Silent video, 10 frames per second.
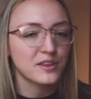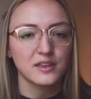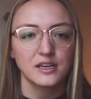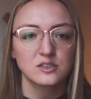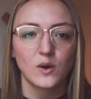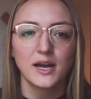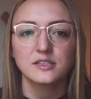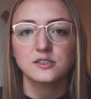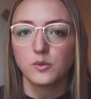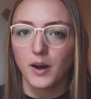I think is why
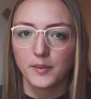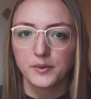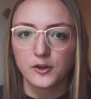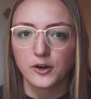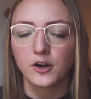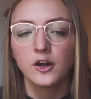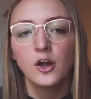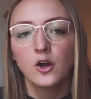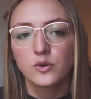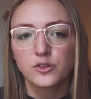it's so popular
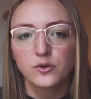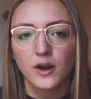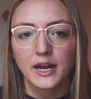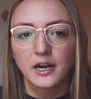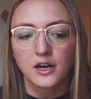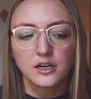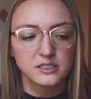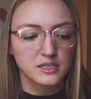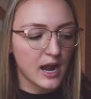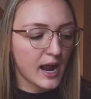with through
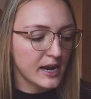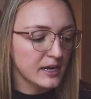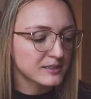hikers. I